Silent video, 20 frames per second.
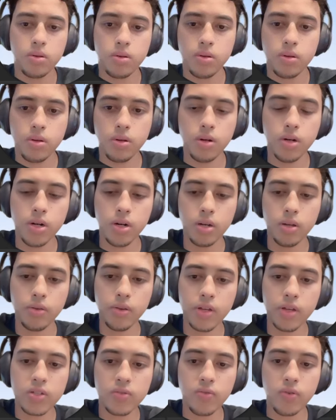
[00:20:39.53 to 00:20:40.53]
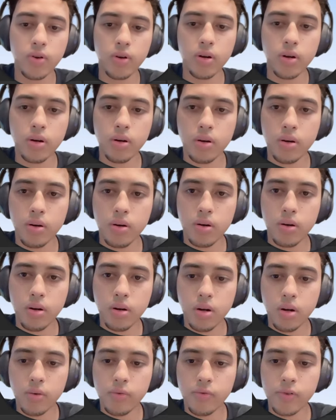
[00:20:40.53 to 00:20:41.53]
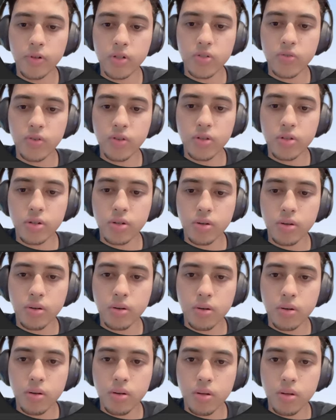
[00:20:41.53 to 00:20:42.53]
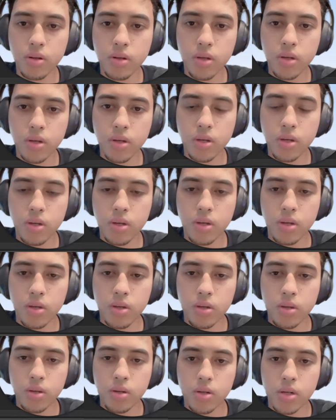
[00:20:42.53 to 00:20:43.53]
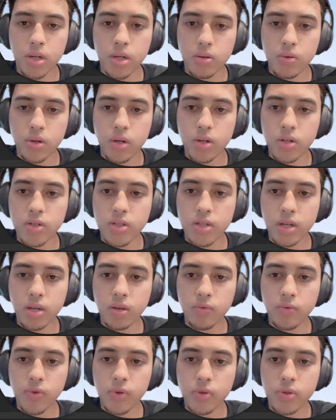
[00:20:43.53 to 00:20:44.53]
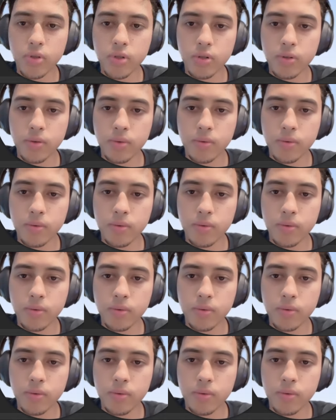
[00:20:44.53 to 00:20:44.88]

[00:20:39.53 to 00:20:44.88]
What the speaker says: All right, that's for our first feature. Now, our second feature